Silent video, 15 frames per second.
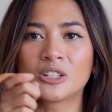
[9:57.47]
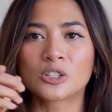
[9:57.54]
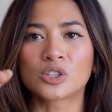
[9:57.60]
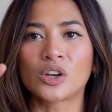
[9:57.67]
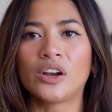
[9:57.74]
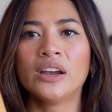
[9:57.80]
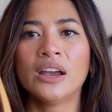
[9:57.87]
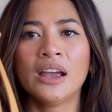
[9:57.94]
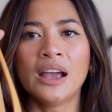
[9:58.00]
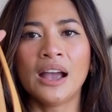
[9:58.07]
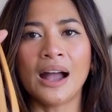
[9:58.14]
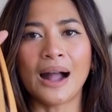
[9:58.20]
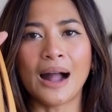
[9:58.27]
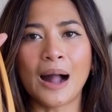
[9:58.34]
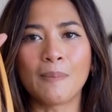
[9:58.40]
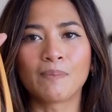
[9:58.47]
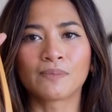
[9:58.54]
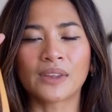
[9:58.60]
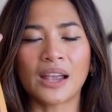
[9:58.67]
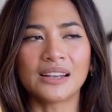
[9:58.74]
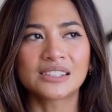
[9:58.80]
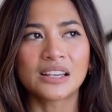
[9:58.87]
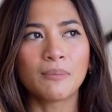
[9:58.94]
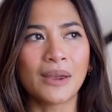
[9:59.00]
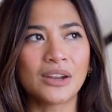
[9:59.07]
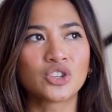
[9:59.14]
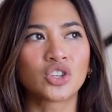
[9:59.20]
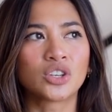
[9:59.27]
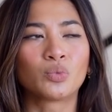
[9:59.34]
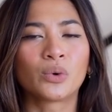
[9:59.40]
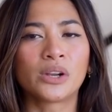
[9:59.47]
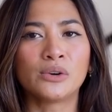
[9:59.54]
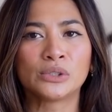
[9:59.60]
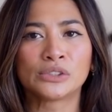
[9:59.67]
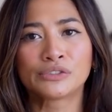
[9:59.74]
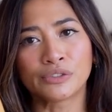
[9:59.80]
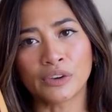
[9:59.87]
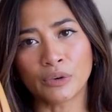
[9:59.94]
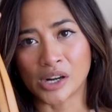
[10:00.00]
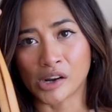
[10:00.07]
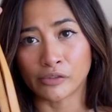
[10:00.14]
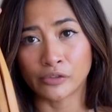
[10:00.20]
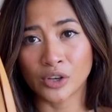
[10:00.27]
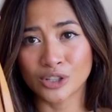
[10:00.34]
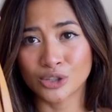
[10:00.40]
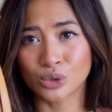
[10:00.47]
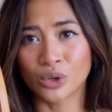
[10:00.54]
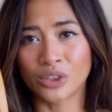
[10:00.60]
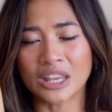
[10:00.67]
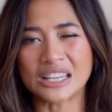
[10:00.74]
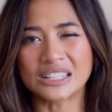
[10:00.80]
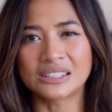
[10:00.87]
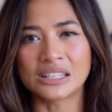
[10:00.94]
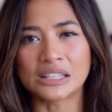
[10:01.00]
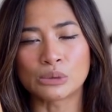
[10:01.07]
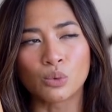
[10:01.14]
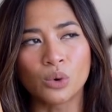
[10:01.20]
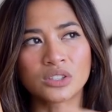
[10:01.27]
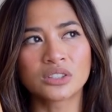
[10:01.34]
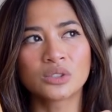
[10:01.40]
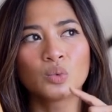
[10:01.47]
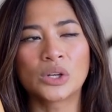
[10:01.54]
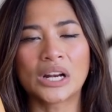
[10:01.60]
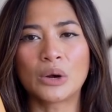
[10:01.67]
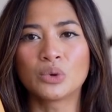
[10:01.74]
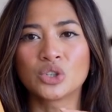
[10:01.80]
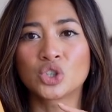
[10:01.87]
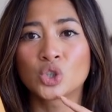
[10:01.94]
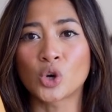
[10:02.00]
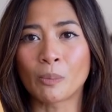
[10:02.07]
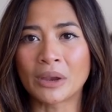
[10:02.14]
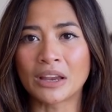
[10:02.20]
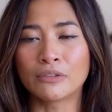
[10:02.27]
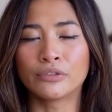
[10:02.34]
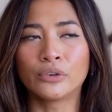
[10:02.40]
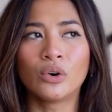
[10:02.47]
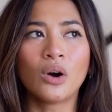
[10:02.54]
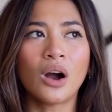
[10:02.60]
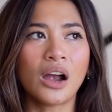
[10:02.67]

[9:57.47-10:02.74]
So um, as I mentioned, when I was I first saw this, this wasn't what I was shopping for.